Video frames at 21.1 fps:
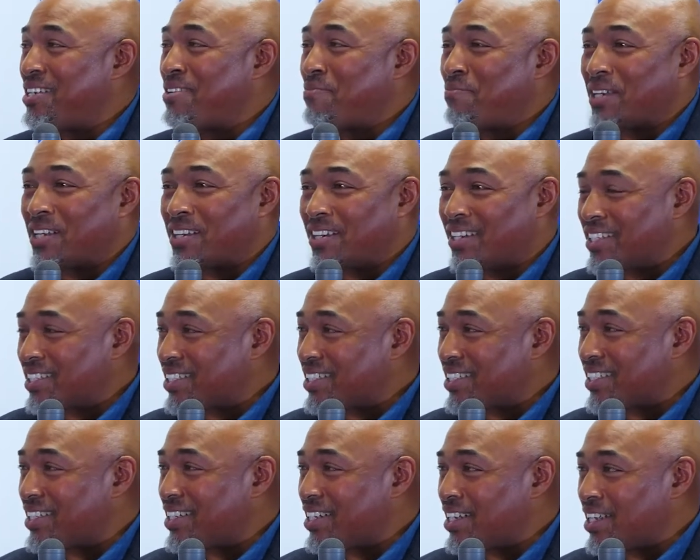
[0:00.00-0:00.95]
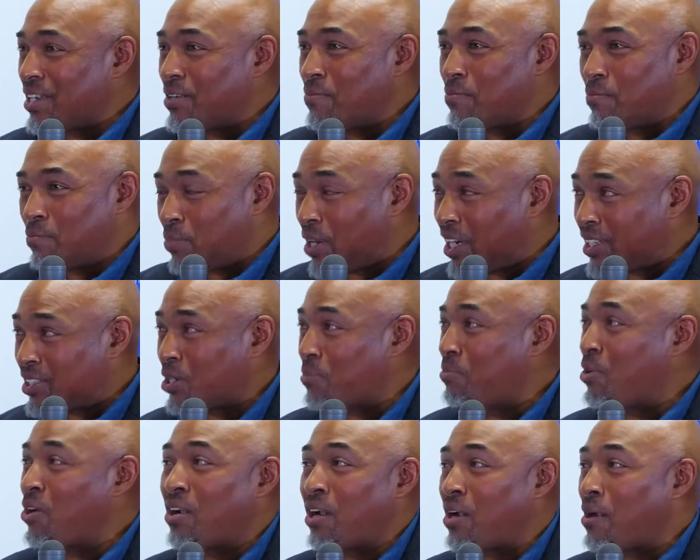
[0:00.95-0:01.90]
because by
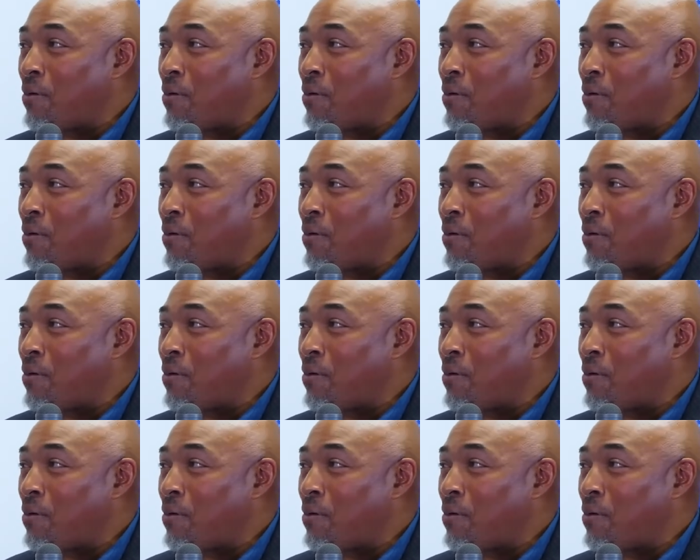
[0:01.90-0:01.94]
tomorrow,